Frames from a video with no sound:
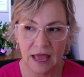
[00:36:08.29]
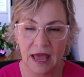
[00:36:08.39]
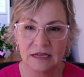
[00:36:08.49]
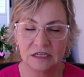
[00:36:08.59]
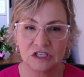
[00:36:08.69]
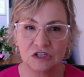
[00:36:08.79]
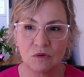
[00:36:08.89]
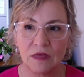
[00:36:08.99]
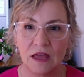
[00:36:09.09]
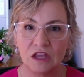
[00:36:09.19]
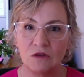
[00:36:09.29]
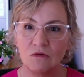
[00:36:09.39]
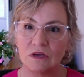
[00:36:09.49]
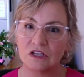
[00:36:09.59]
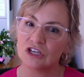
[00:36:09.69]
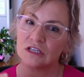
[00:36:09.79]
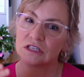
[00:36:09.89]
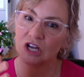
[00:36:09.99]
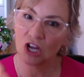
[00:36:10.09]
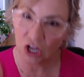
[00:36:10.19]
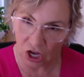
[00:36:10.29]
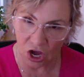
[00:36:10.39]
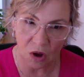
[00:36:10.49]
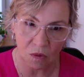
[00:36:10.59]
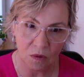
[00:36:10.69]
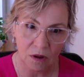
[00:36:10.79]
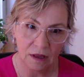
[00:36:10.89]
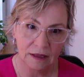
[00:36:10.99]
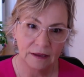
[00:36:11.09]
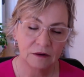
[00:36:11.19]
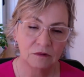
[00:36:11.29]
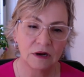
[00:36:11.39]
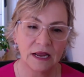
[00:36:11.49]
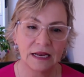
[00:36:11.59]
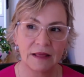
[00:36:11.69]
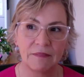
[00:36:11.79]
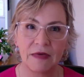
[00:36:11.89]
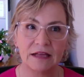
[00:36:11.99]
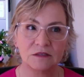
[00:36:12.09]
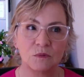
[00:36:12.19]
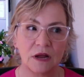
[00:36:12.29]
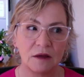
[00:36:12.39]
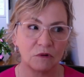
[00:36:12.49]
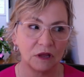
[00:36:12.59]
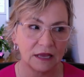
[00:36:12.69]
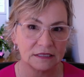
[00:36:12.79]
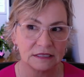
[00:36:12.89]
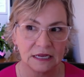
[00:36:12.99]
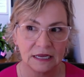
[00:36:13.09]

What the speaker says: and so that you can just go, right? And that's what I realized.